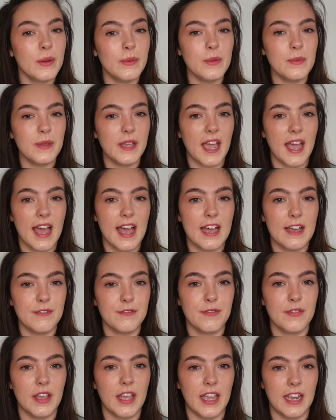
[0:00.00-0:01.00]
Probably
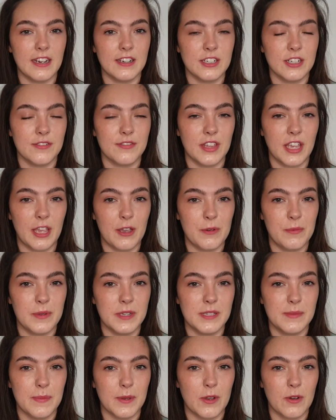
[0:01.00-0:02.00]
have heard of the
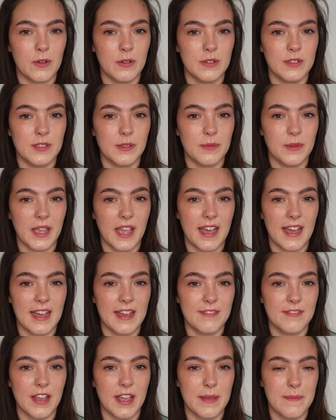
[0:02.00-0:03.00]
kelpies because we
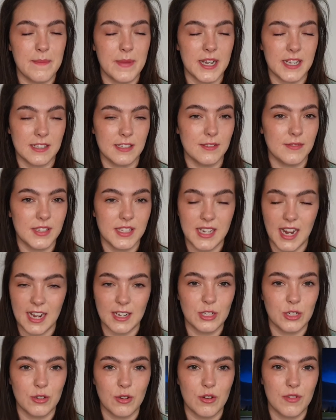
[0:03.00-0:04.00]
have a massive
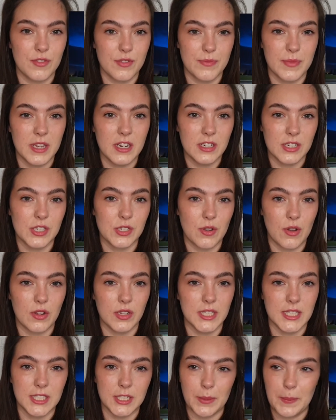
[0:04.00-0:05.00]
statue of them here in
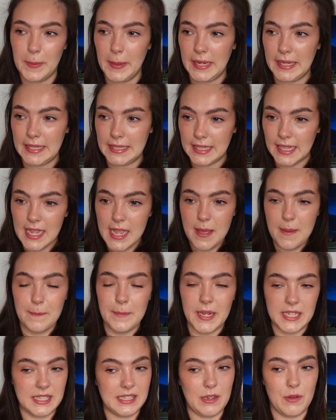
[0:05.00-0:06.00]
Scotland. They're big,
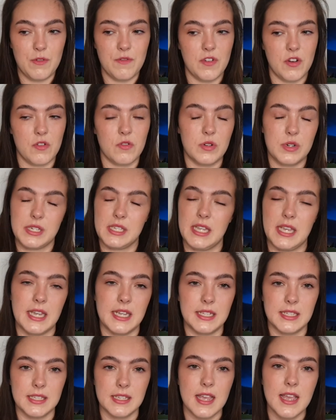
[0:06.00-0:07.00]
big silver horse
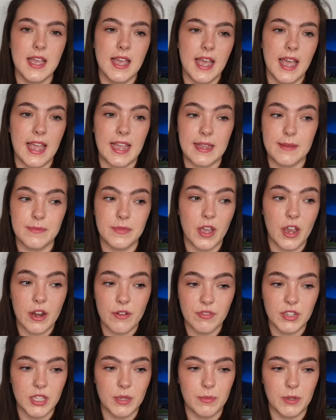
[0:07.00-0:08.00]
heads um, that
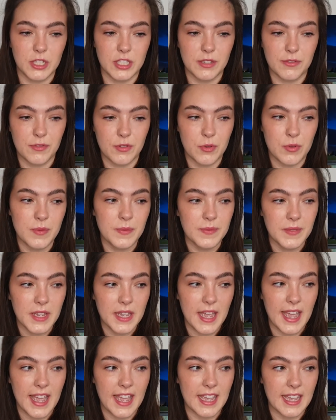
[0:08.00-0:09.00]
are really beautiful.
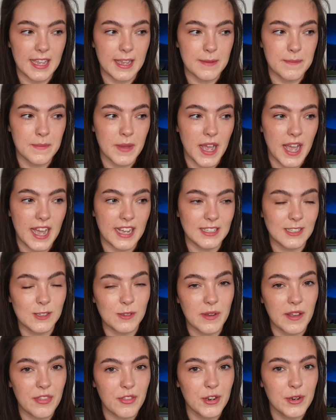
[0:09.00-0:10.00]
Um, and
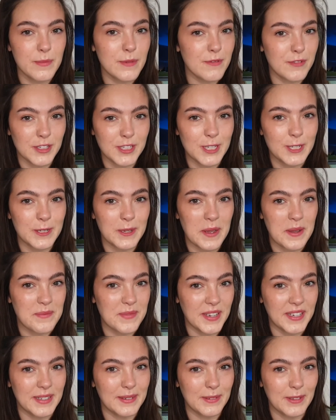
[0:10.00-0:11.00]
so I thought it'd be fun to do a
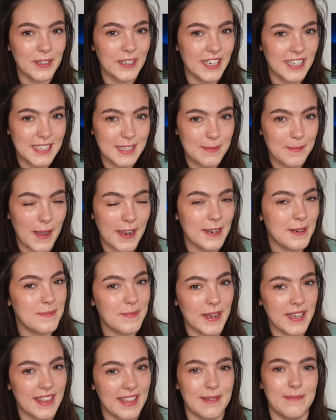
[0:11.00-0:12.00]
makeup look
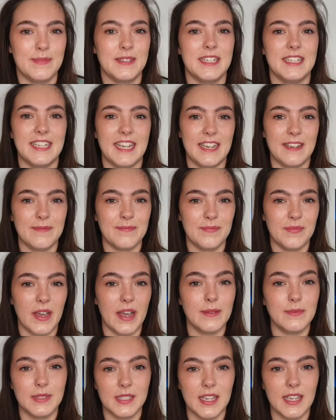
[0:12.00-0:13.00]
inspired by them today.
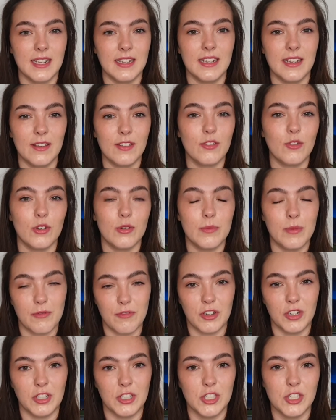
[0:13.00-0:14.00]
I'm saying thought it'd be
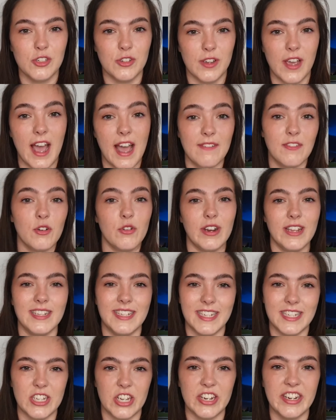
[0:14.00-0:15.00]
fun to do it. I've
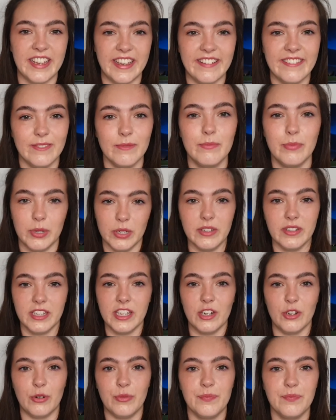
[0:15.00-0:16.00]
already done it, but
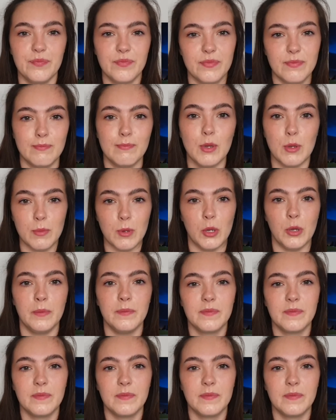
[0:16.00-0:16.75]
you know, boo boo.